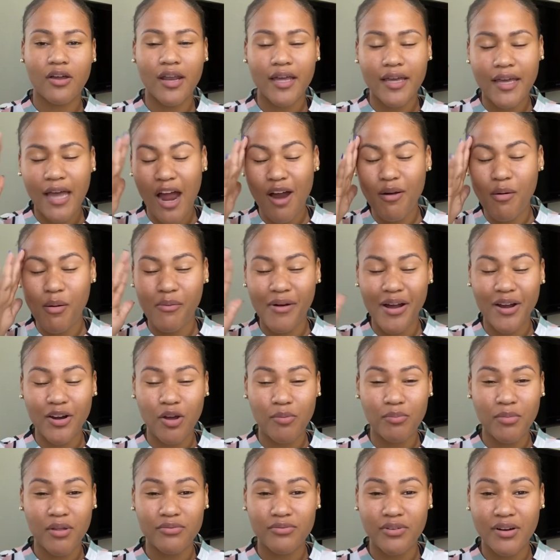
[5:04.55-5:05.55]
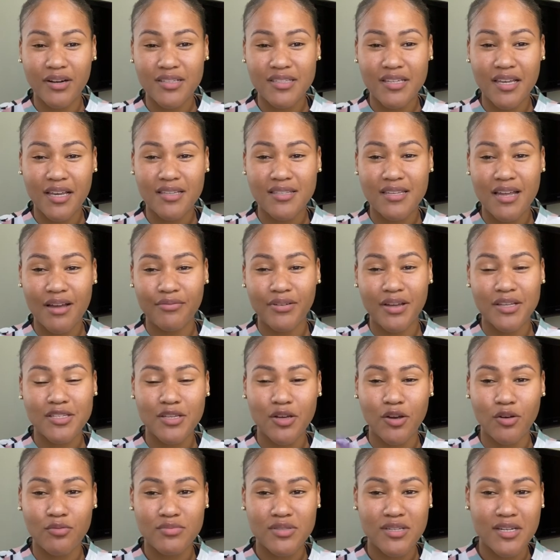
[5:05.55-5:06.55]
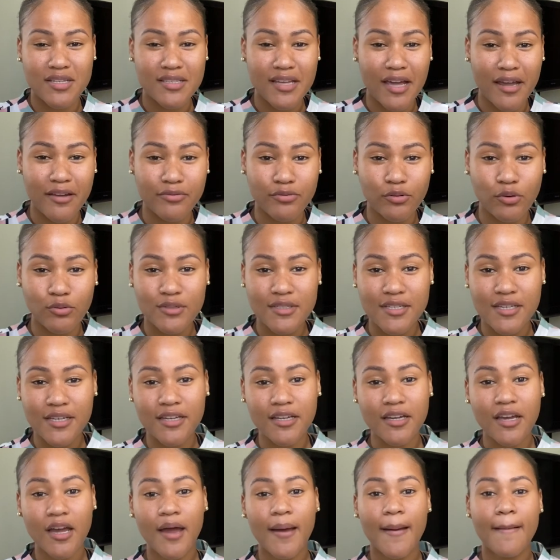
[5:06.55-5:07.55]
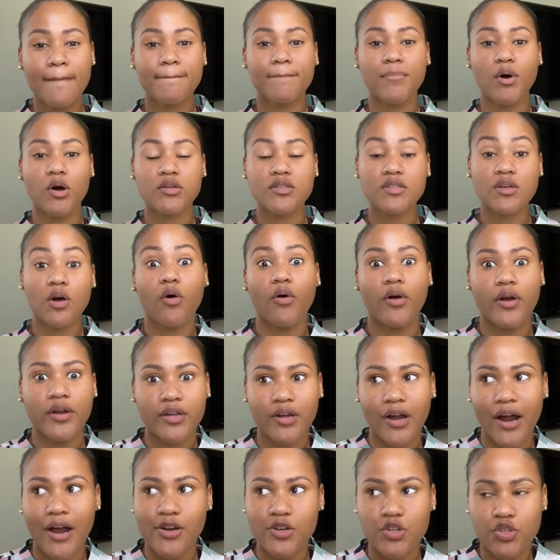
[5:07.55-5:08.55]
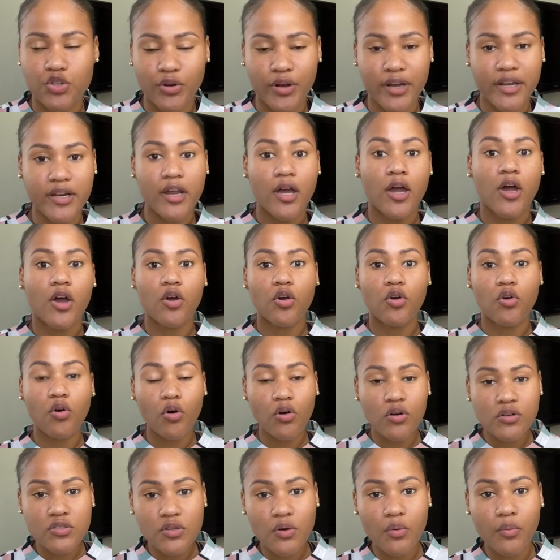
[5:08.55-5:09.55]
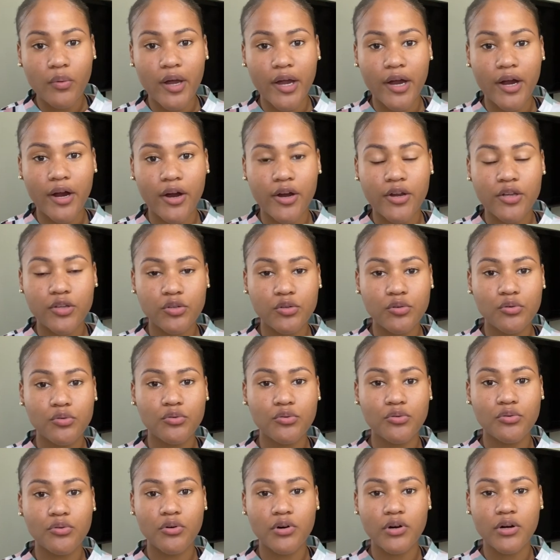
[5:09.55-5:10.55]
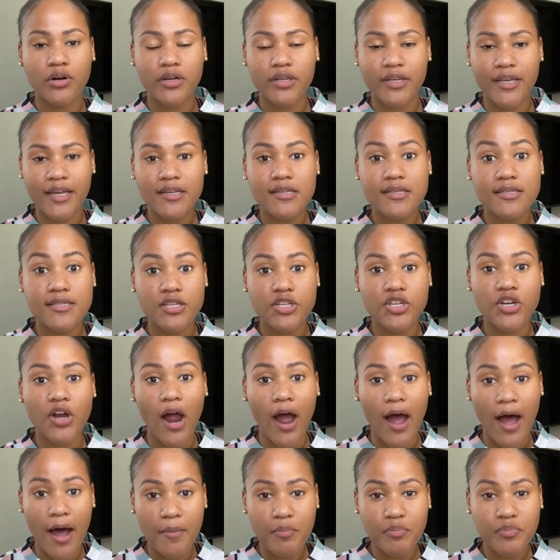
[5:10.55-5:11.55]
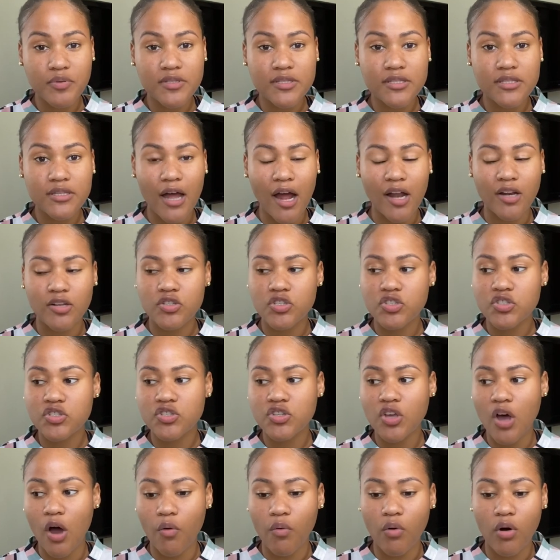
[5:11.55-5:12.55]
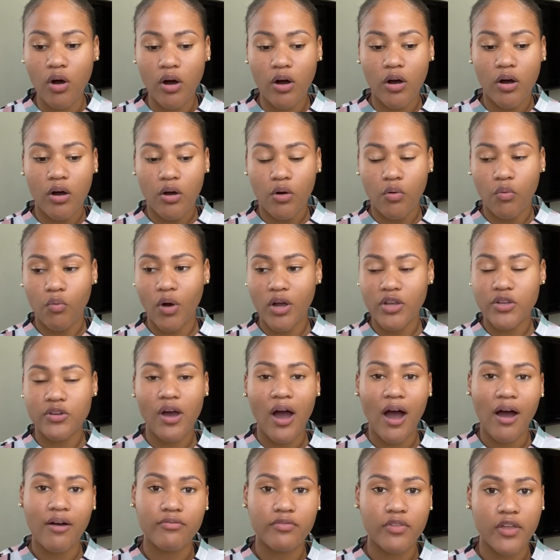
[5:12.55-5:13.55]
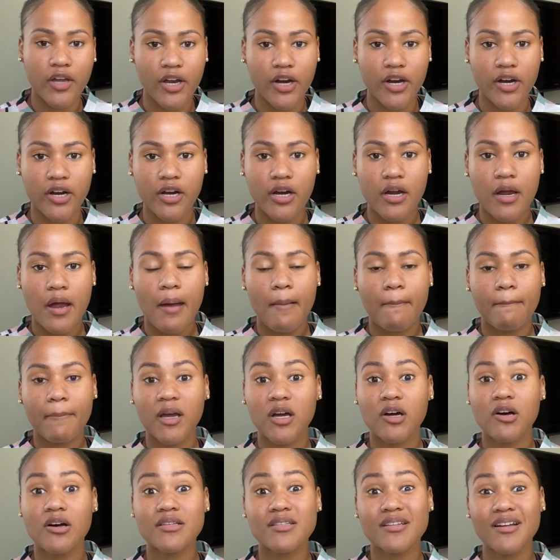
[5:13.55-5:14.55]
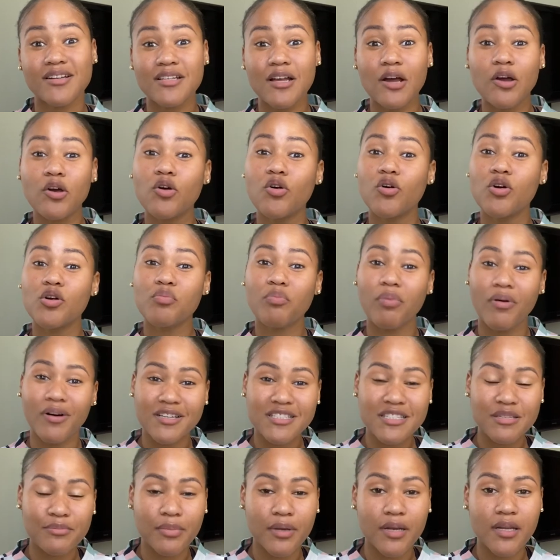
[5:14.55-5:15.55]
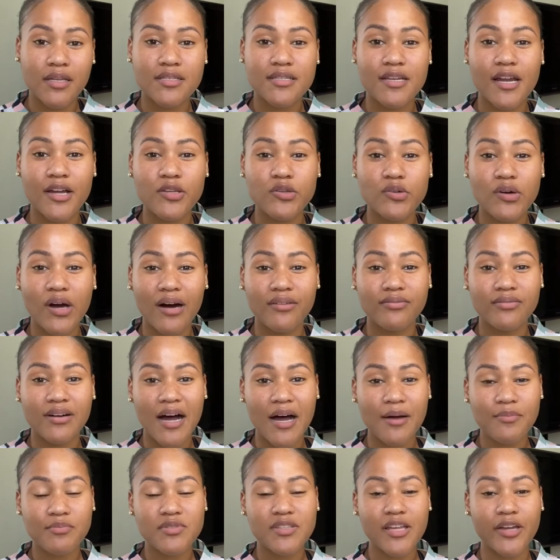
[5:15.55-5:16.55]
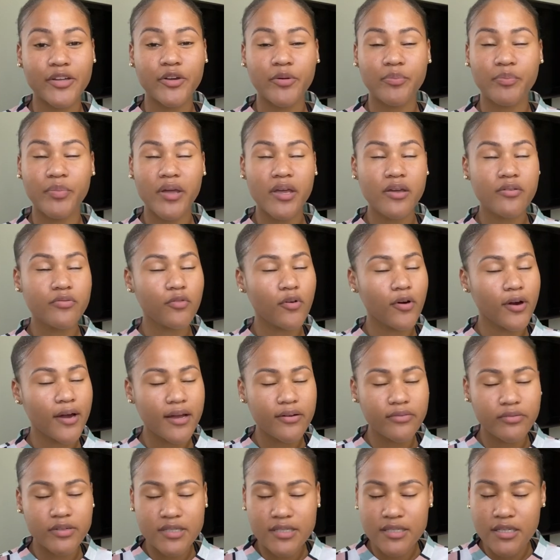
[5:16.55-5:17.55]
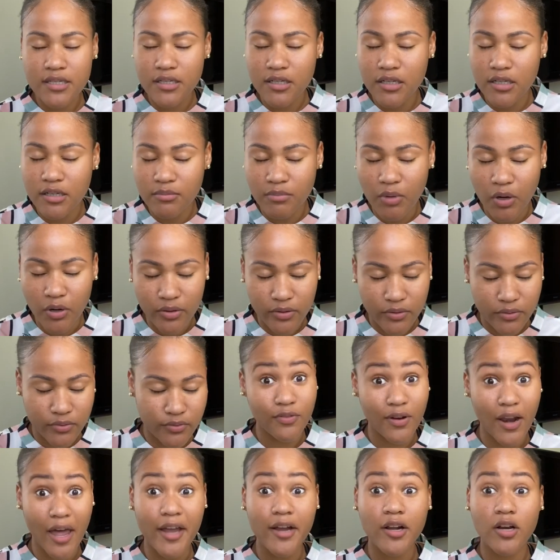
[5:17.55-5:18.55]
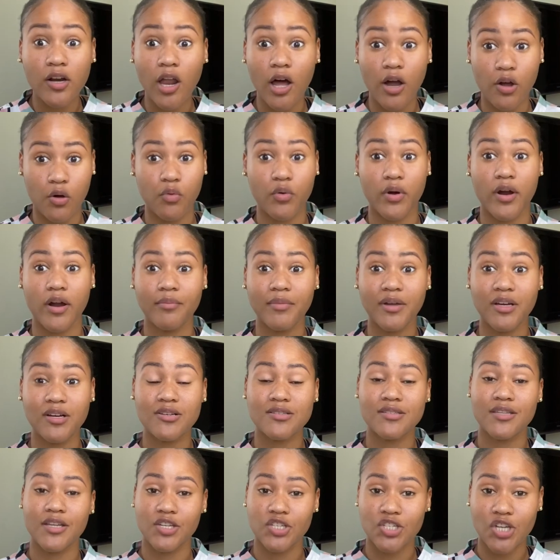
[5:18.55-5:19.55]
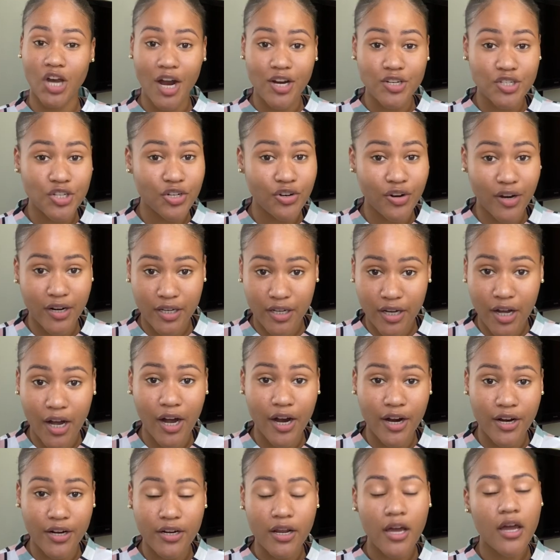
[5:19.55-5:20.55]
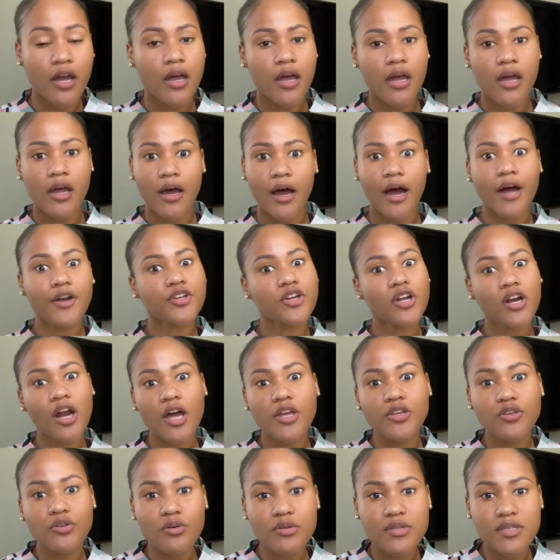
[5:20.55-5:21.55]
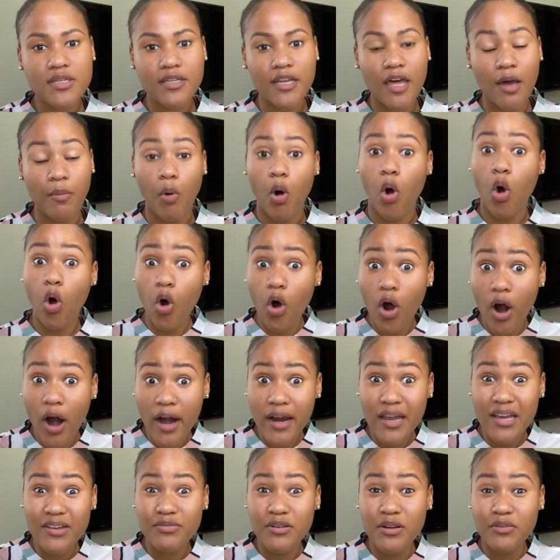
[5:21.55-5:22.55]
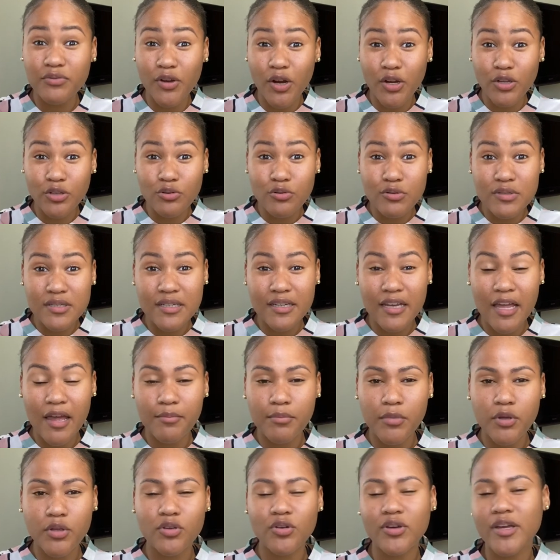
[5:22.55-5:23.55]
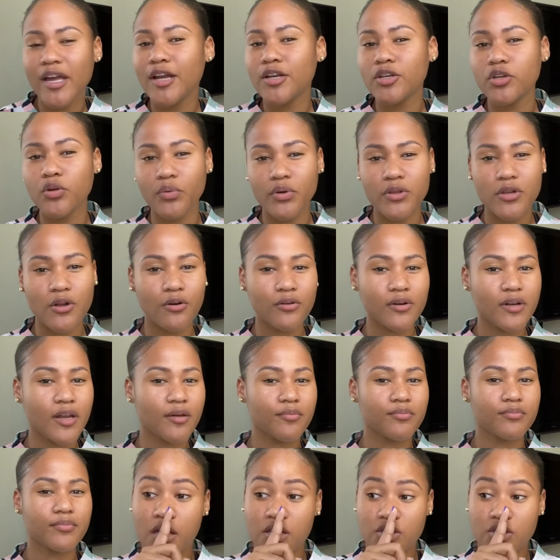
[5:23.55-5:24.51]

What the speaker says: I can't remember right now. I'm not very tech savvy as it comes to this iPhone thing. But, or your Android. Go to where you can see your apps and scour what you have there. Because there's a good possibility that you have apps that you're paying for every single month, like clockwork, because they charge your credit card and you're not using them. Or even if you're using them, you can do without them.